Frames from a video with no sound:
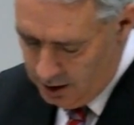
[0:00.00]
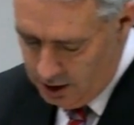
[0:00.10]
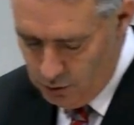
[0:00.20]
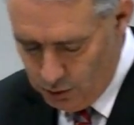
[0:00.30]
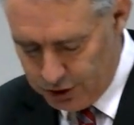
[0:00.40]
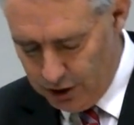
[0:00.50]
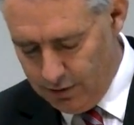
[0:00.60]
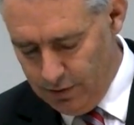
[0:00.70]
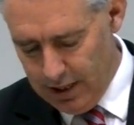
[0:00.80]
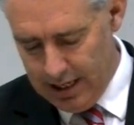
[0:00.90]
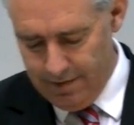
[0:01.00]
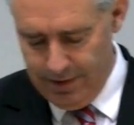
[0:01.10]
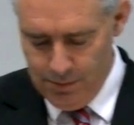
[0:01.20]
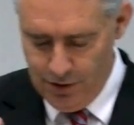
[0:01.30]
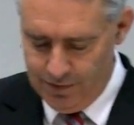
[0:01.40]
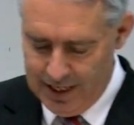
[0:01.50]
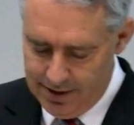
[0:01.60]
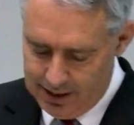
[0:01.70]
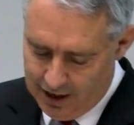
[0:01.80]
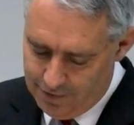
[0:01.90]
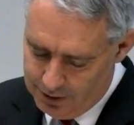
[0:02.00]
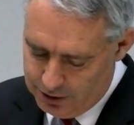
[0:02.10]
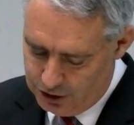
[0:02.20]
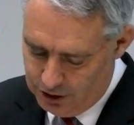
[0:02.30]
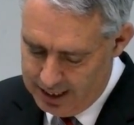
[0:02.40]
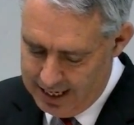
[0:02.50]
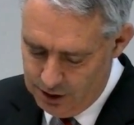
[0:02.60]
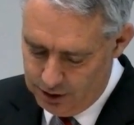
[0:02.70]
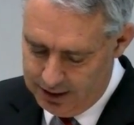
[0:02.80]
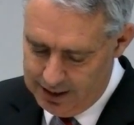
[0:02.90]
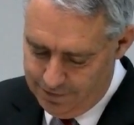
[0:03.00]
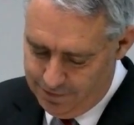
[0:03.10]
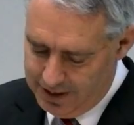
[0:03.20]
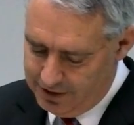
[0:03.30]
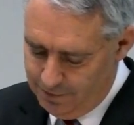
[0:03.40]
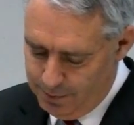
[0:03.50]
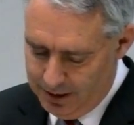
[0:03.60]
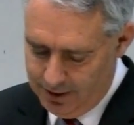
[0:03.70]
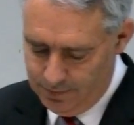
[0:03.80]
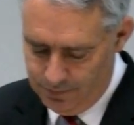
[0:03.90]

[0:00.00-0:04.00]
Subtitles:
You also, if you move down the governance side and look at the effective bit,